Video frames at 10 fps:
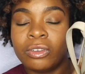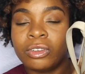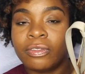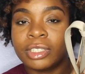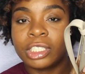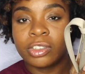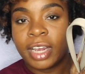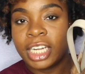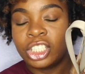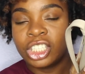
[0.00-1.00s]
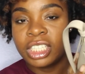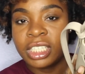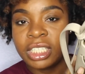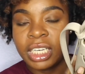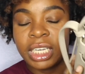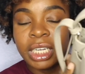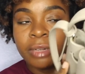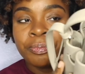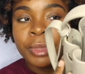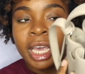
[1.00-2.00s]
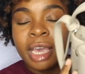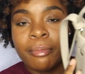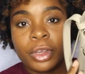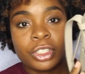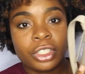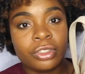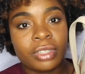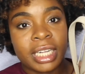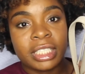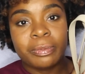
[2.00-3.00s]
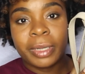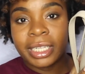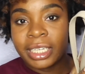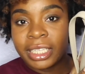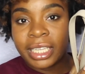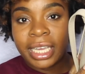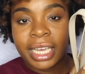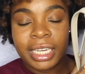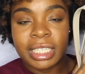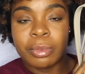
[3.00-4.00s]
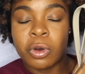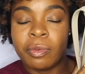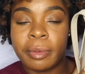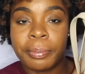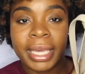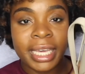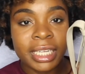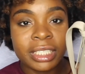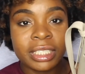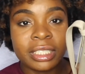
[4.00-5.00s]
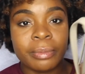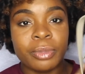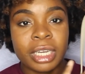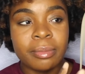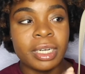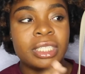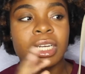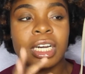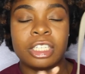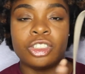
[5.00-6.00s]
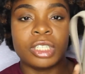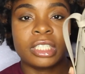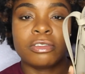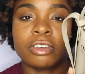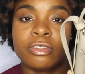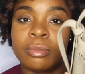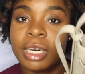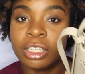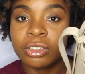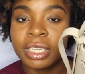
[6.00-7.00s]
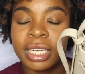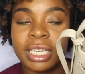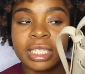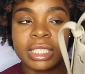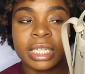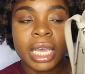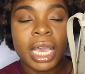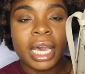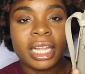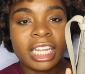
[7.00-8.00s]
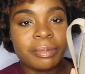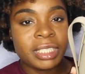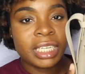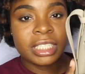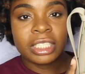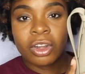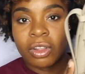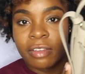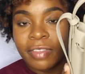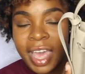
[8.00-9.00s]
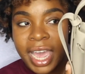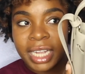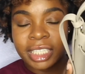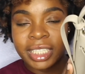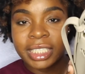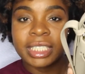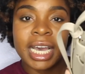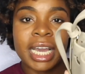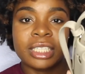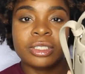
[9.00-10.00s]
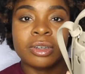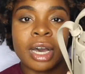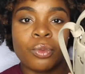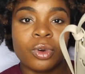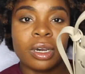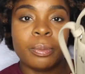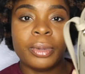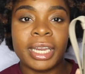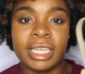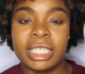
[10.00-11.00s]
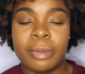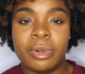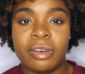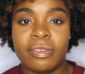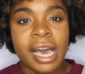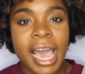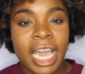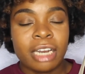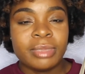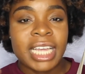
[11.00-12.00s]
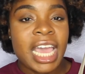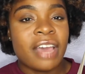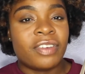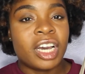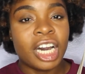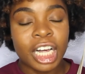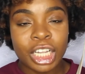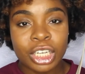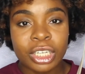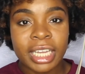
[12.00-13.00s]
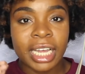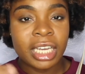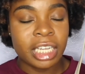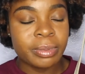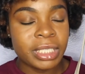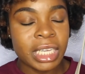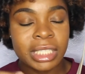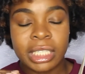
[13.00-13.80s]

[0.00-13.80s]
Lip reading: you know, for scratches, and make sure you do not spill anything, any type of open pins, pretty much color transfer from other things, lipsticks and all of that inside. So I would put any type of items that have color, like lipsticks,